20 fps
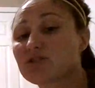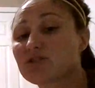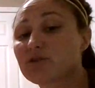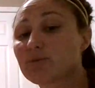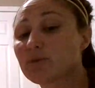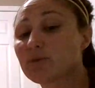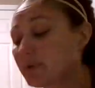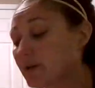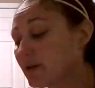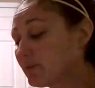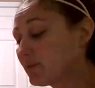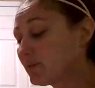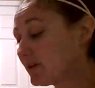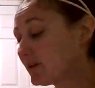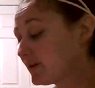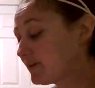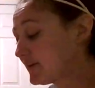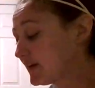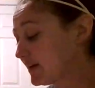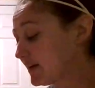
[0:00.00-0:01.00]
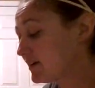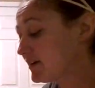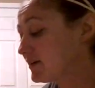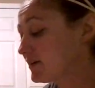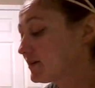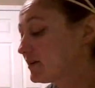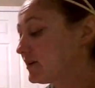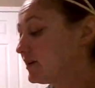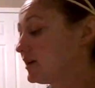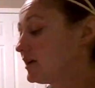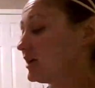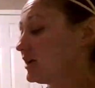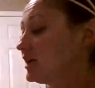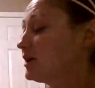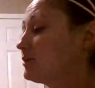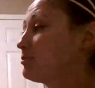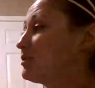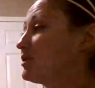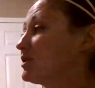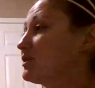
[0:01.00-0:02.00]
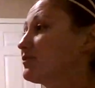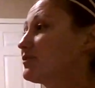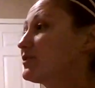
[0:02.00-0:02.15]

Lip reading: So I'm going to paint my left hand and put it